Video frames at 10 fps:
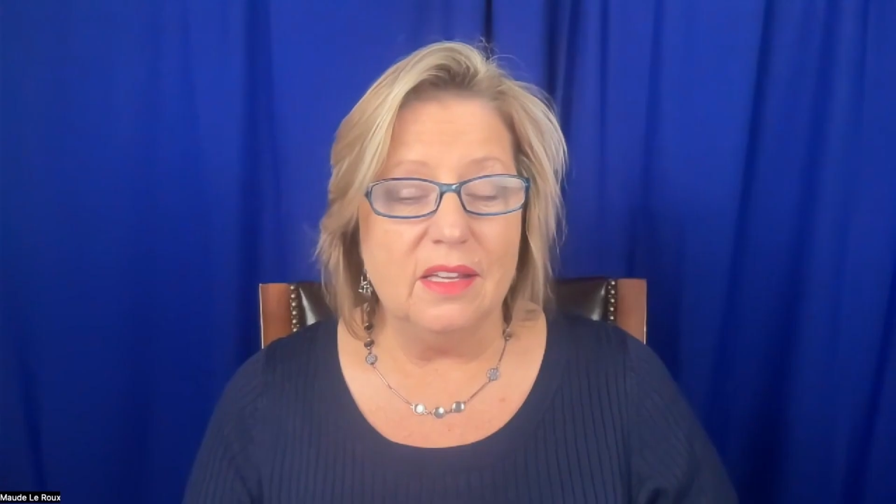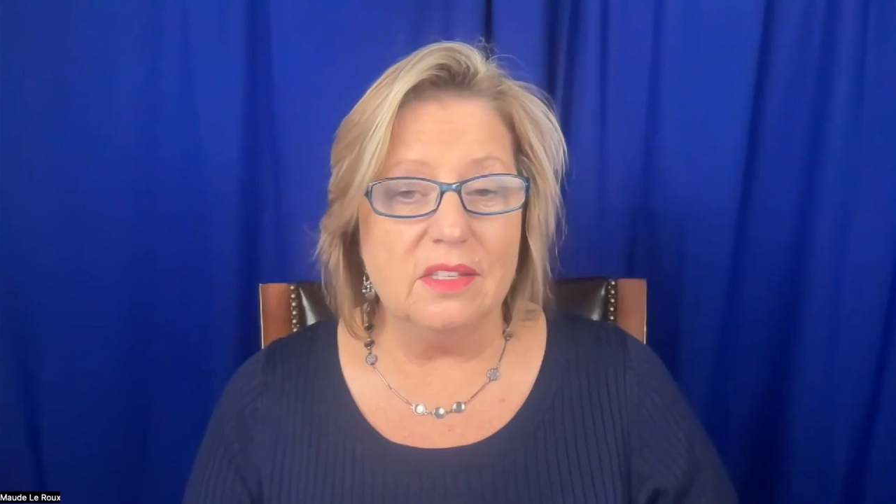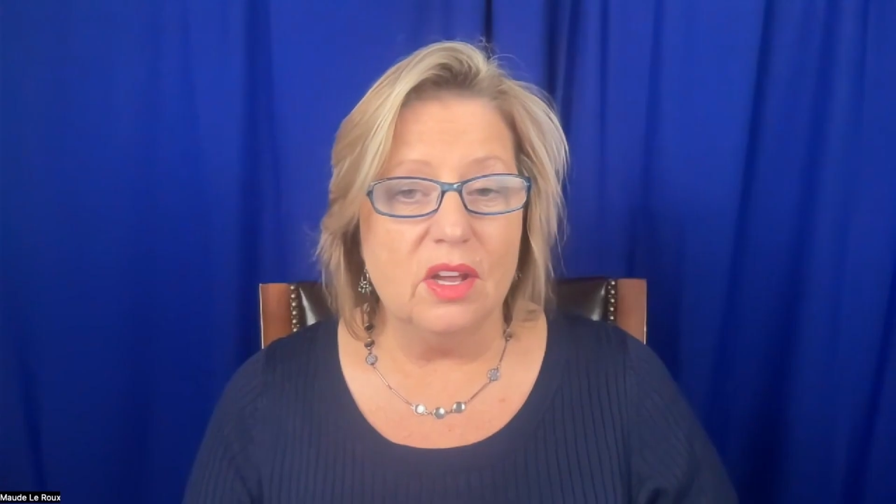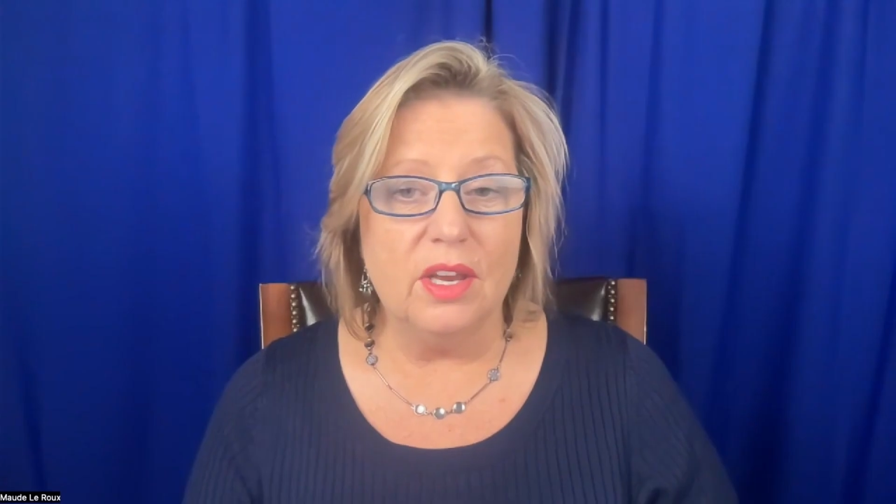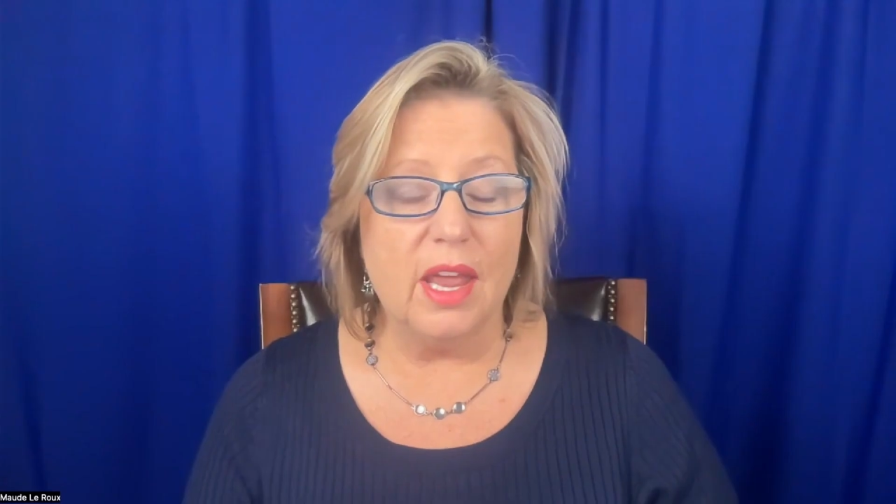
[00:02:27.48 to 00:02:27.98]
does
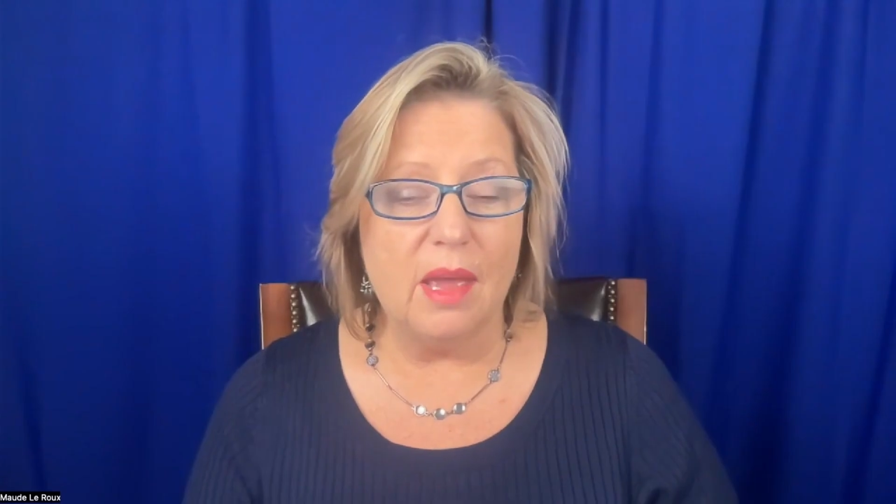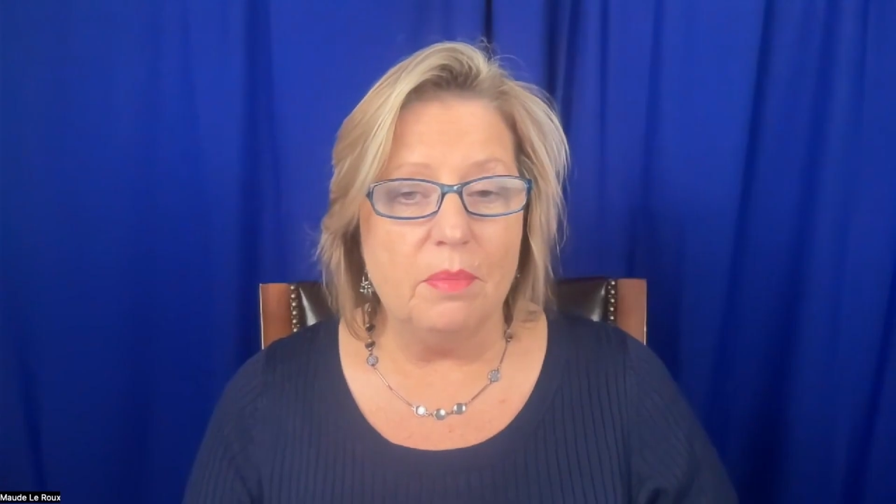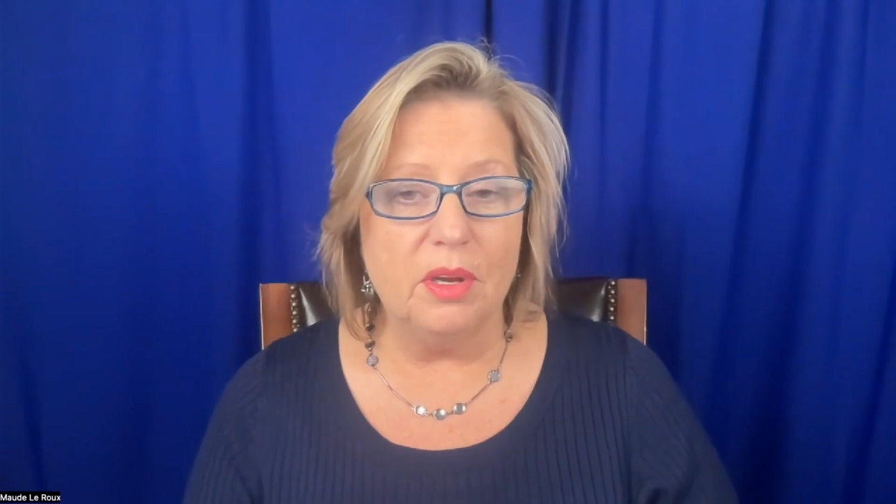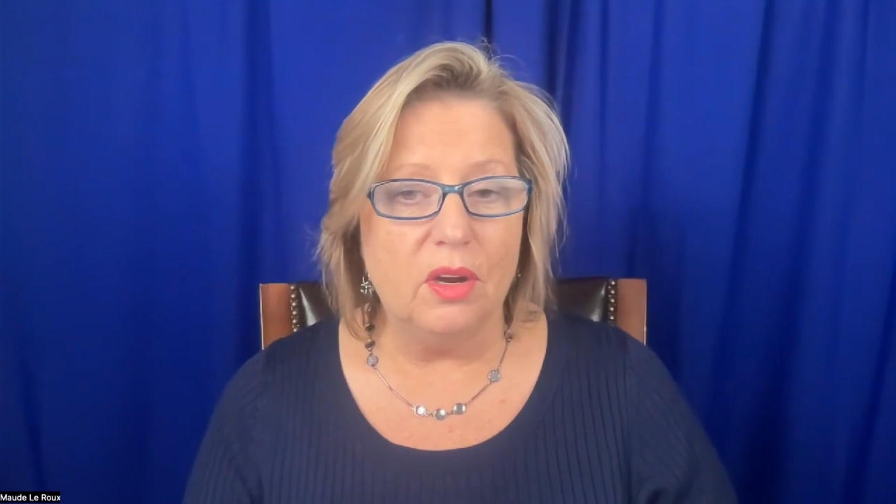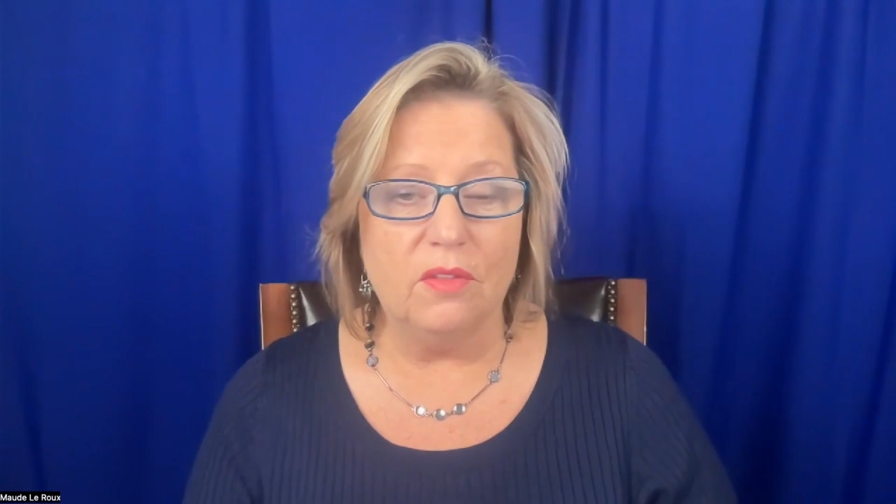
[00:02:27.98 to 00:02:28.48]
not
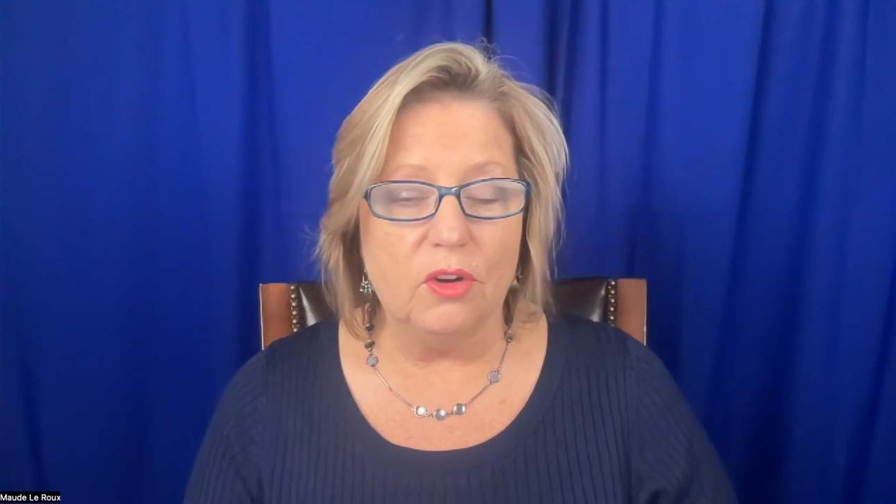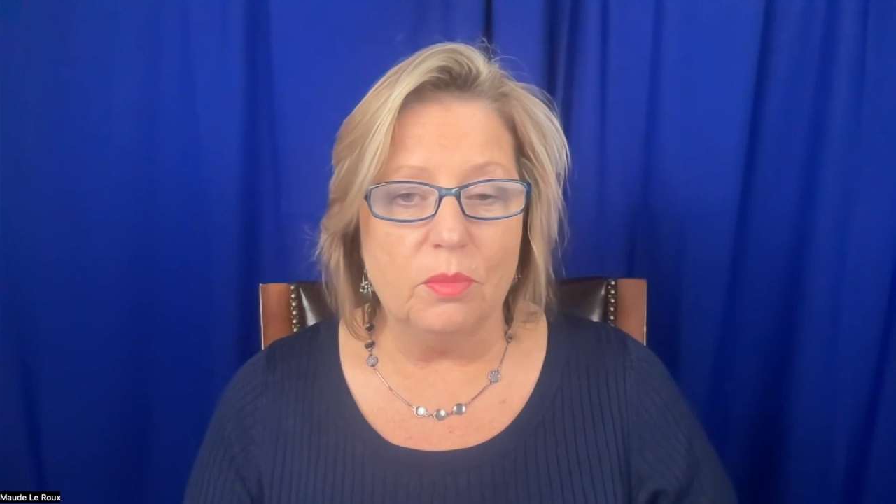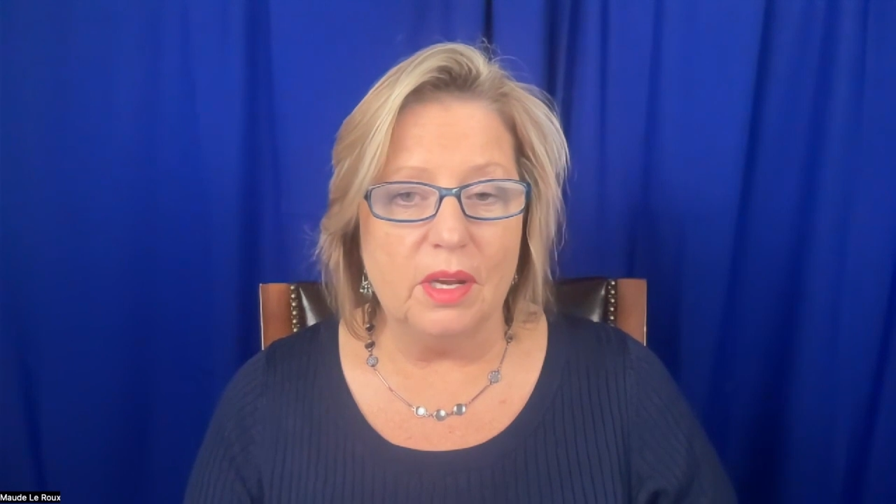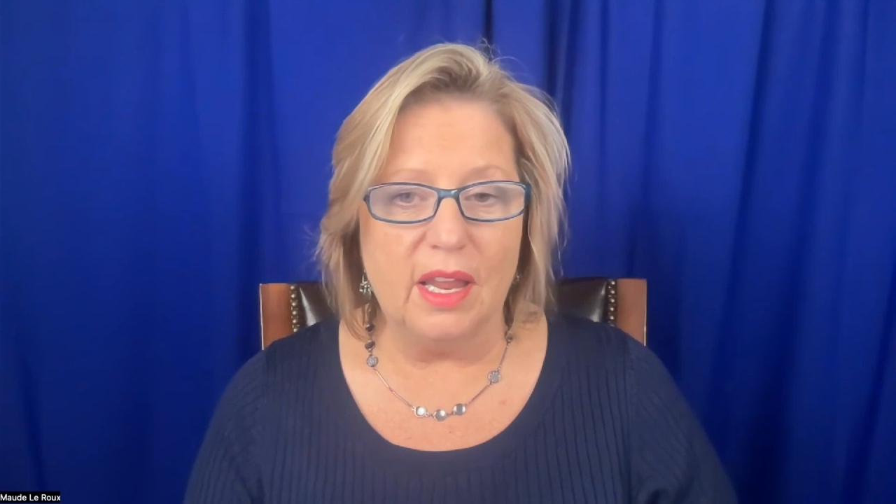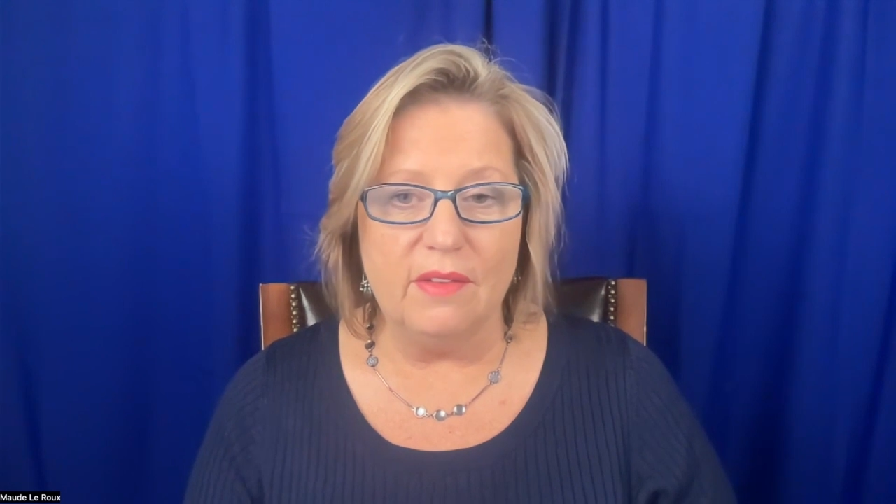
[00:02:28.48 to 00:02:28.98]
happen on a
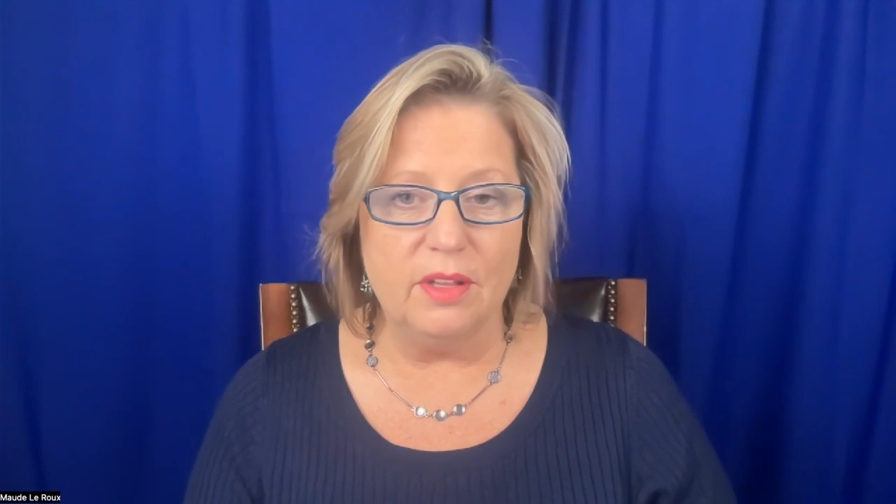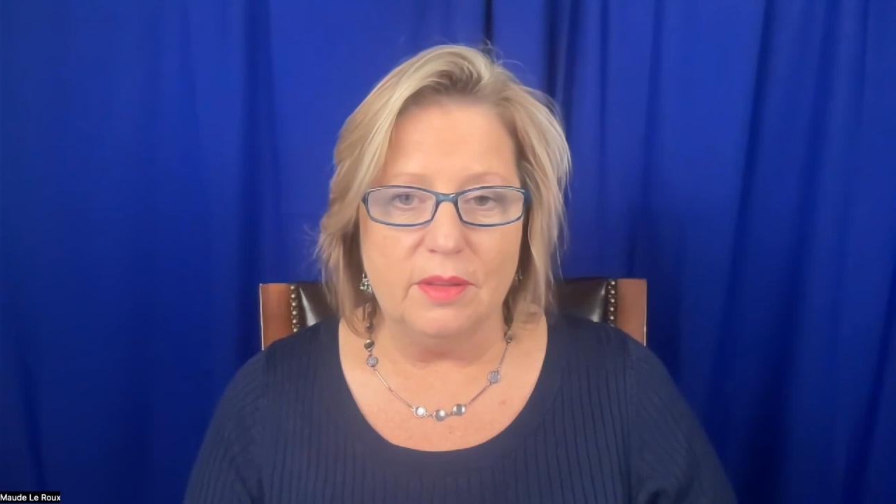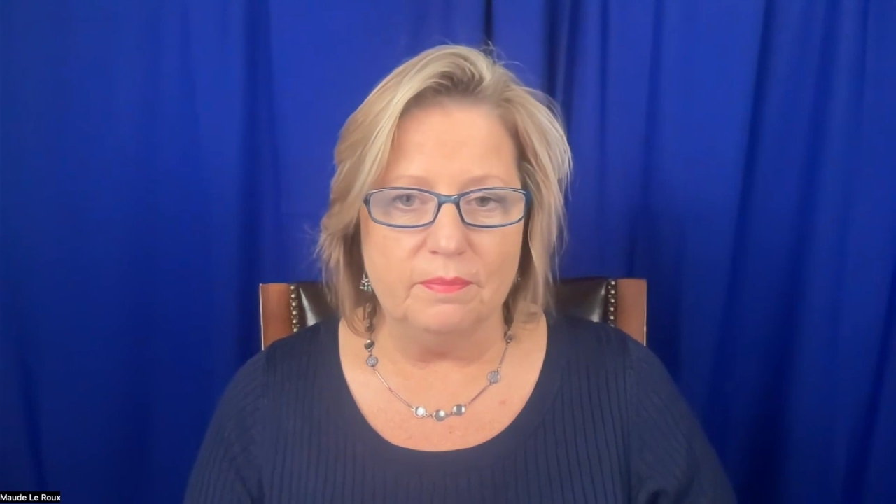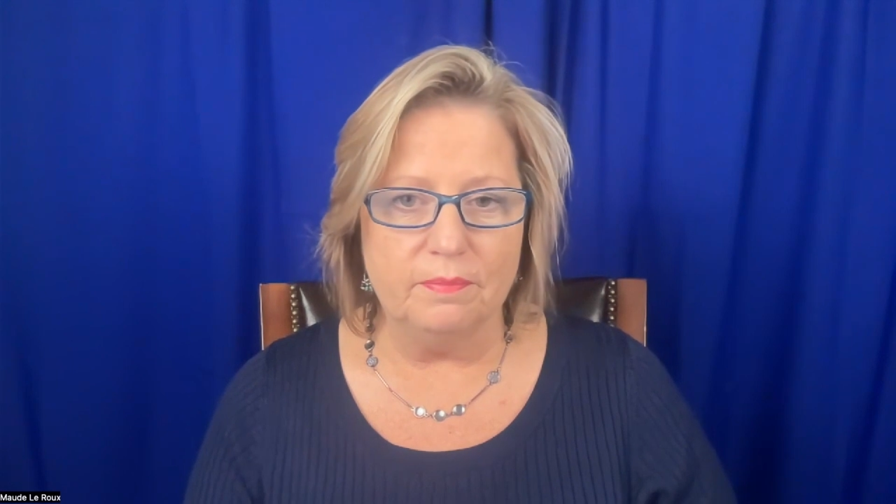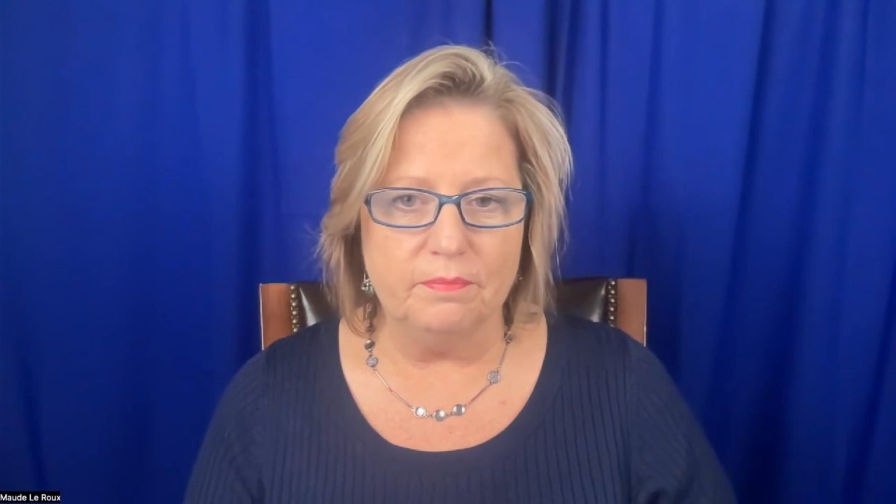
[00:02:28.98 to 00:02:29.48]
verbal level.